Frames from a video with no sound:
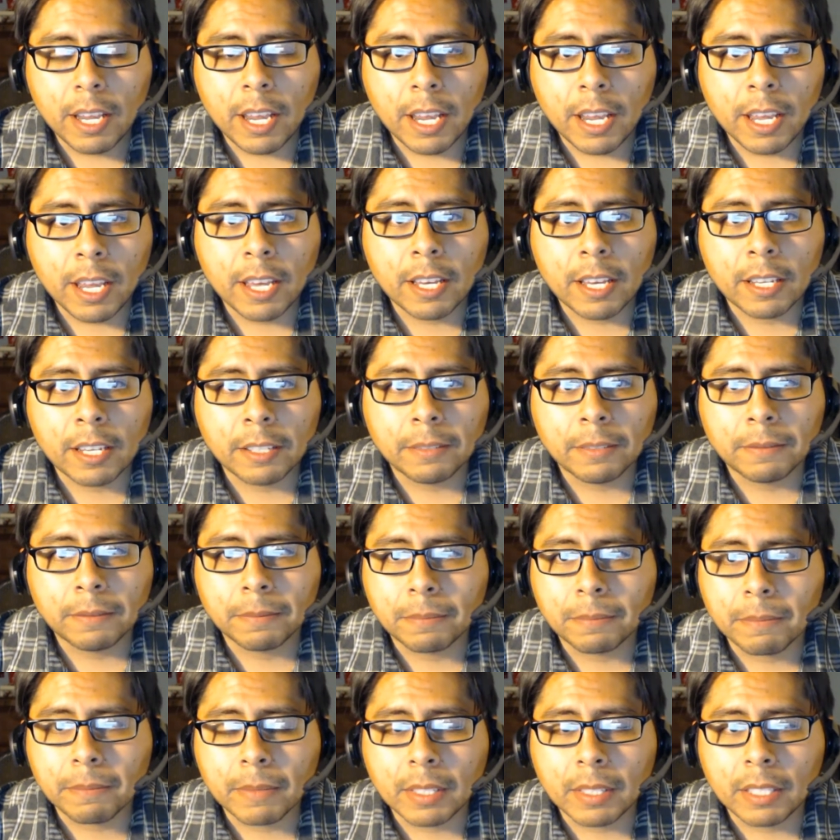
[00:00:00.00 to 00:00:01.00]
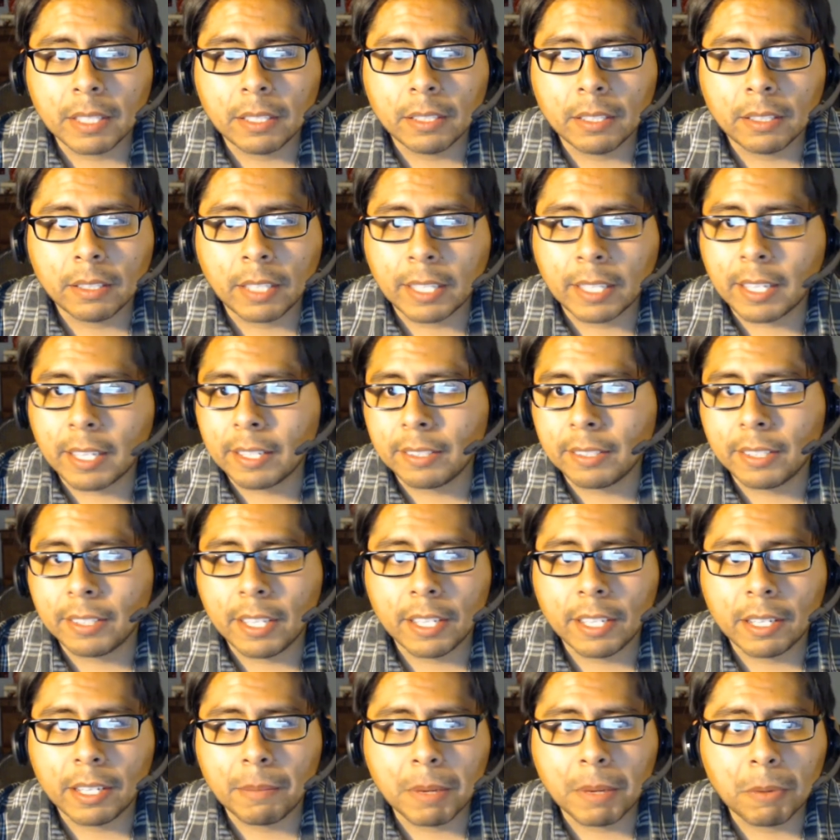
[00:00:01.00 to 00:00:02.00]
And like I
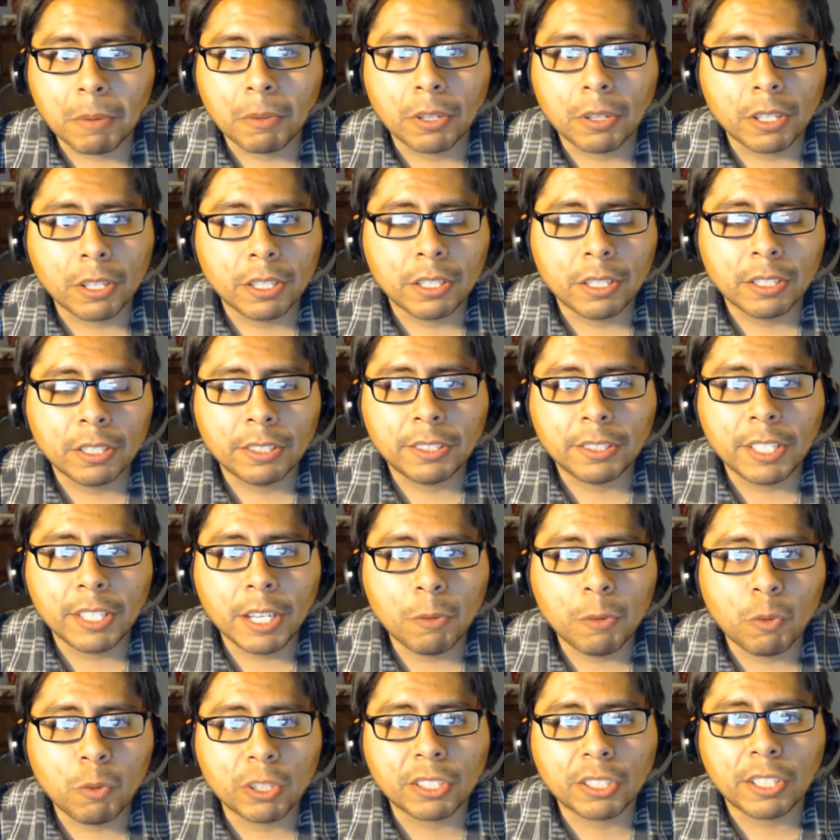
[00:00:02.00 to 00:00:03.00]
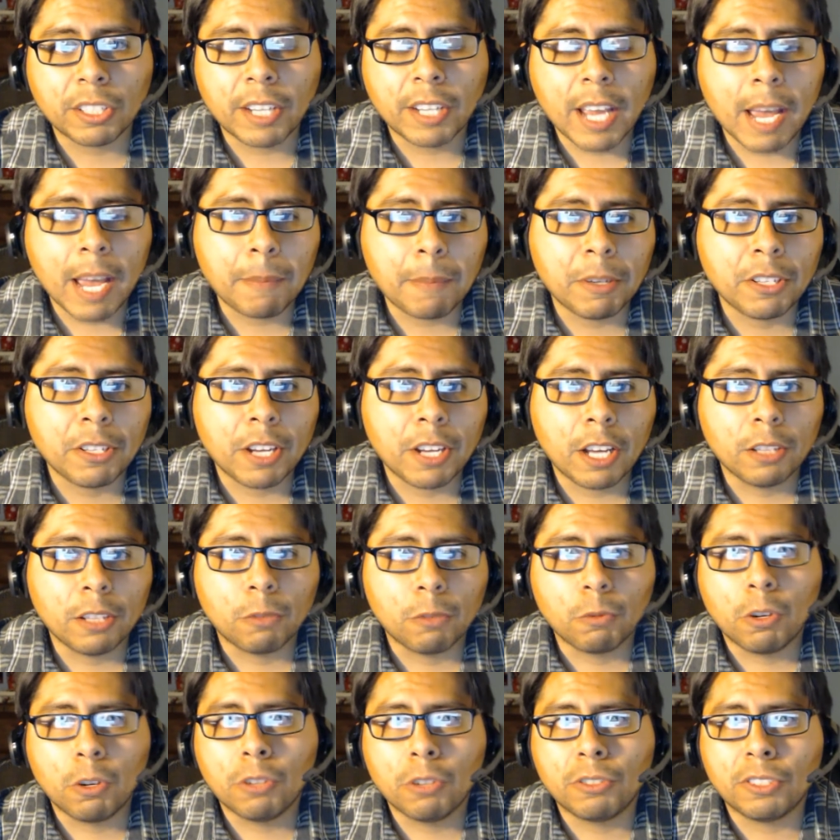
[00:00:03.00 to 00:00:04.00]
said, I mean, we're going to see what's going to happen down
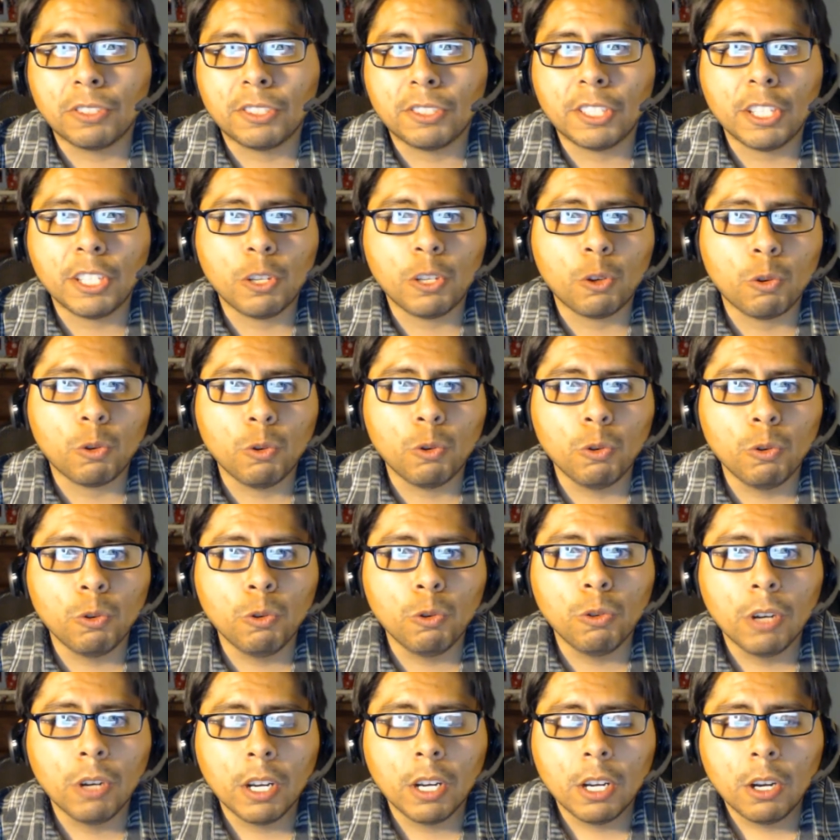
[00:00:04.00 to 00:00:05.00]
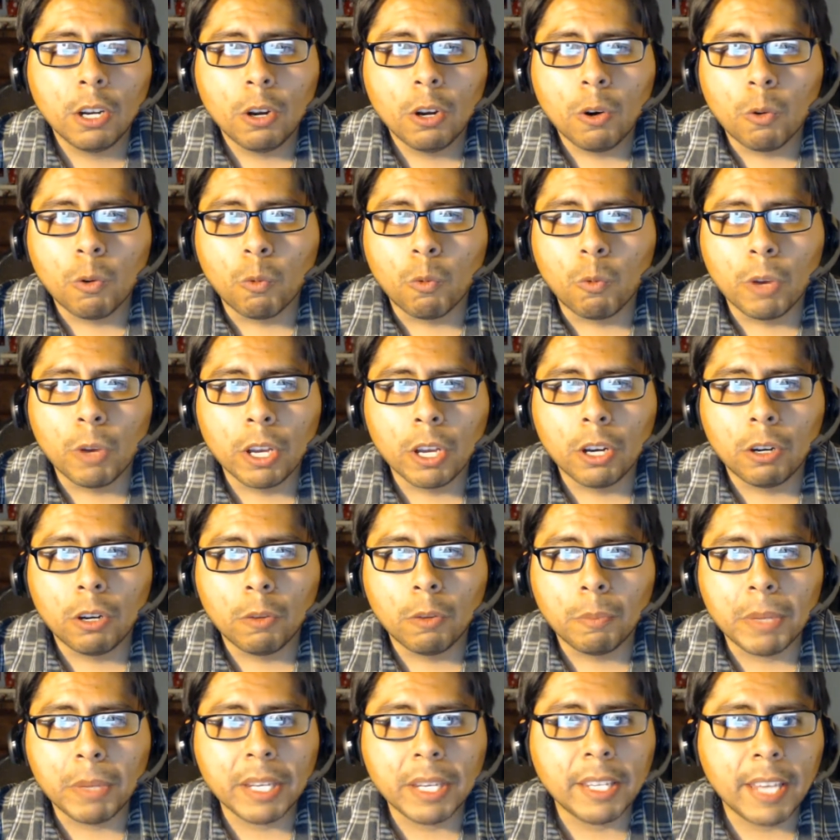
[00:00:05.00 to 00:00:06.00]
the road to see who
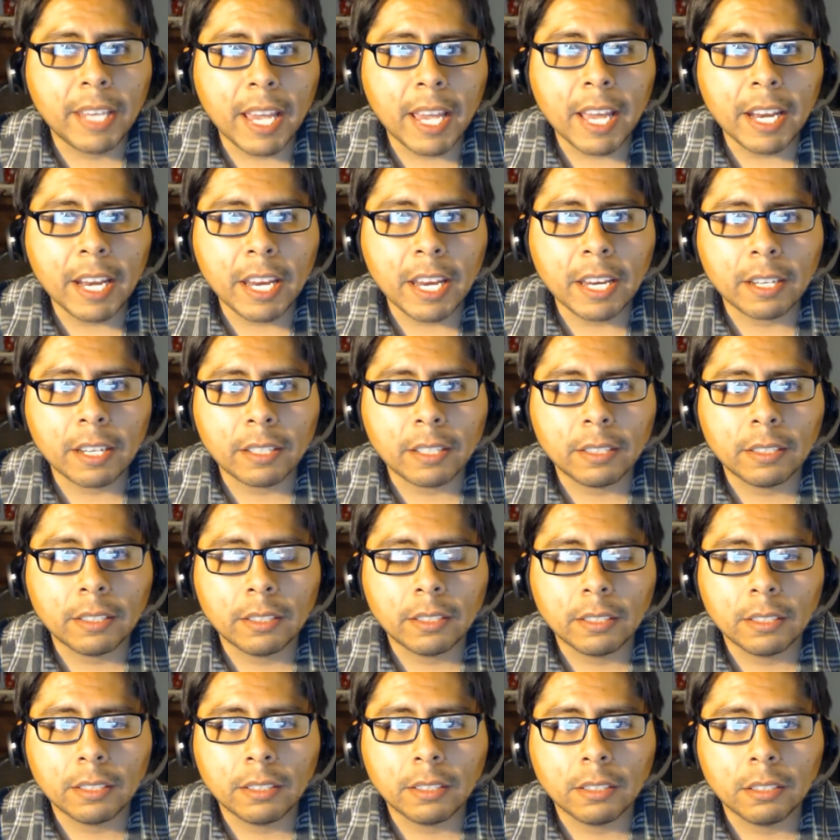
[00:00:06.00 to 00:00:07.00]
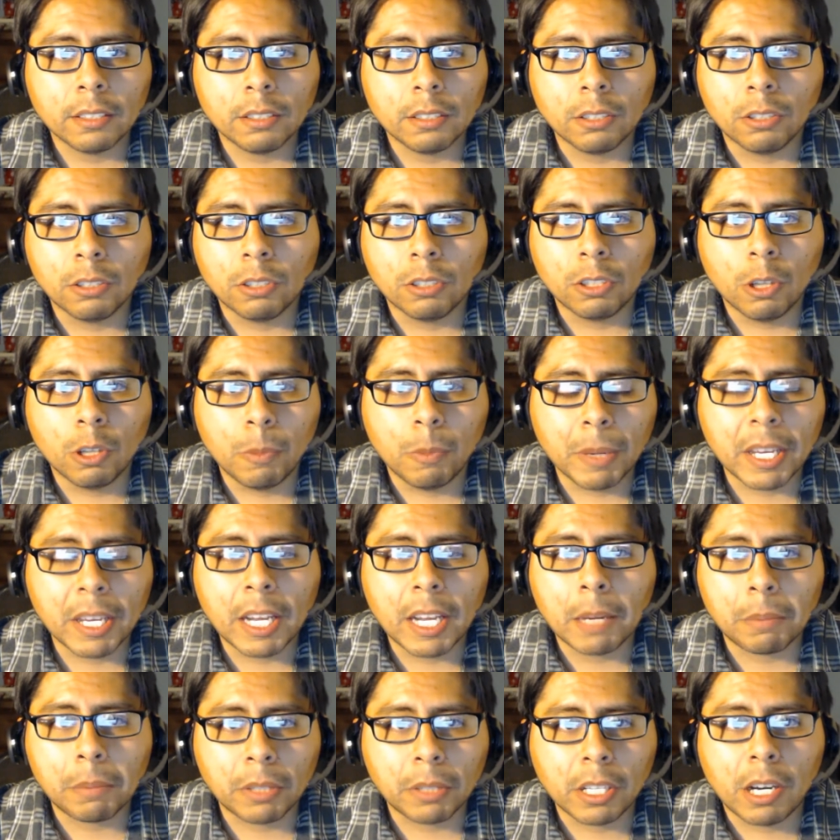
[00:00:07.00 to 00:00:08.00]
will be getting
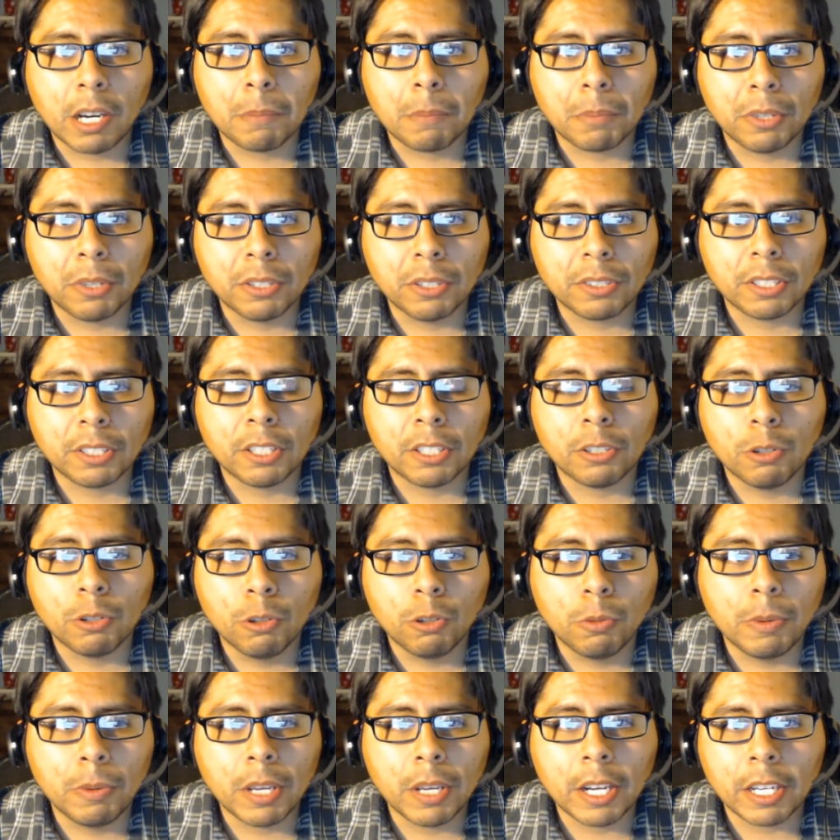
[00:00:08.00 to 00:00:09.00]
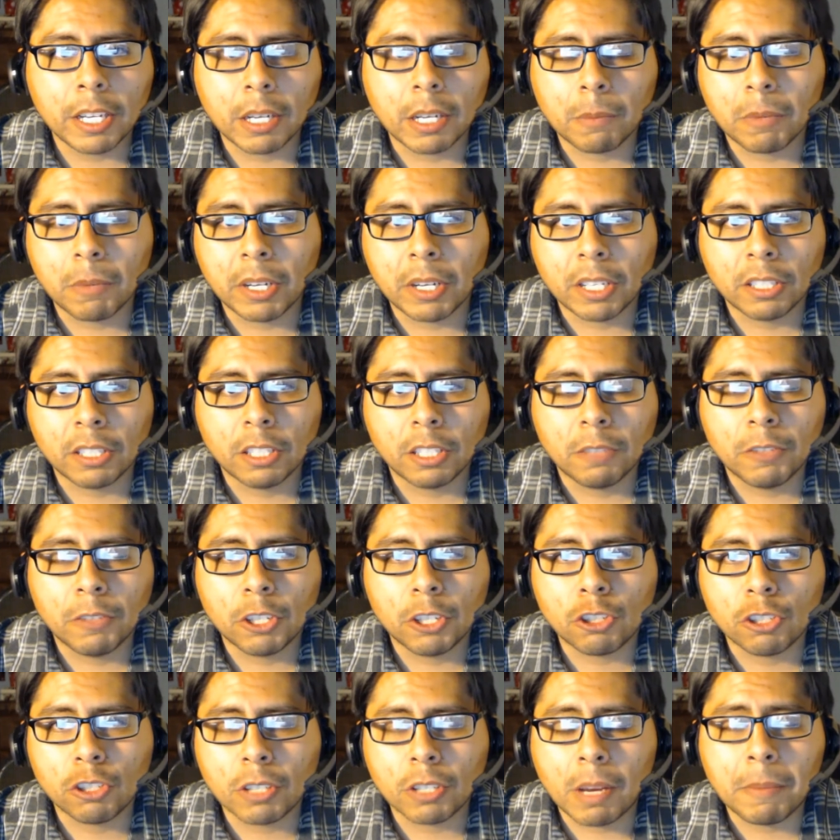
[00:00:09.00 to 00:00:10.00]
playoff berths and who will be ending up winning in the
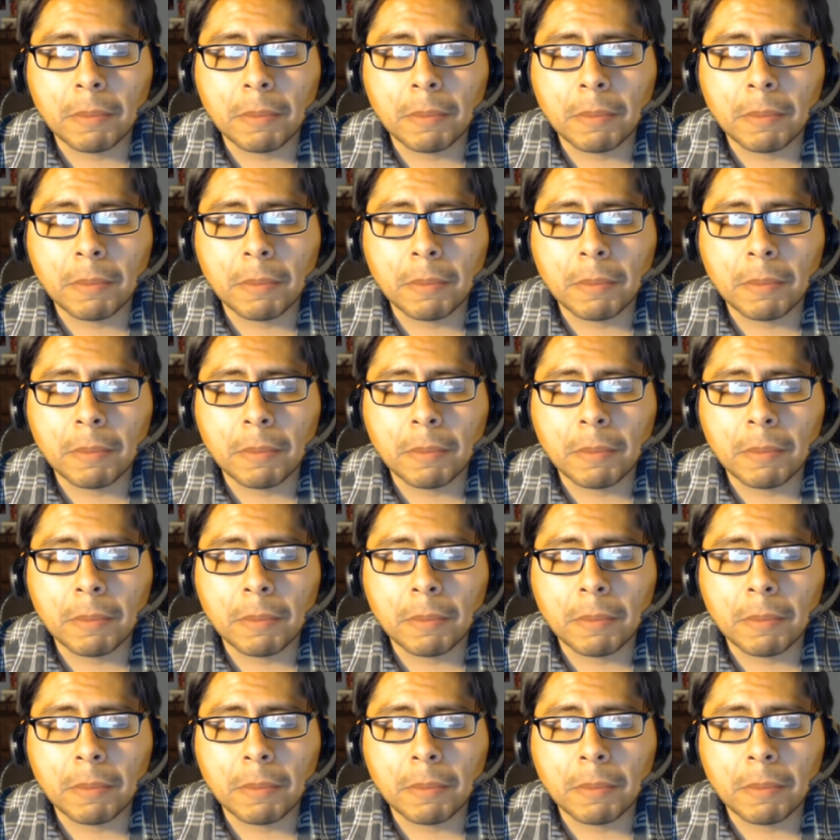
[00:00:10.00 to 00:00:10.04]
divisions.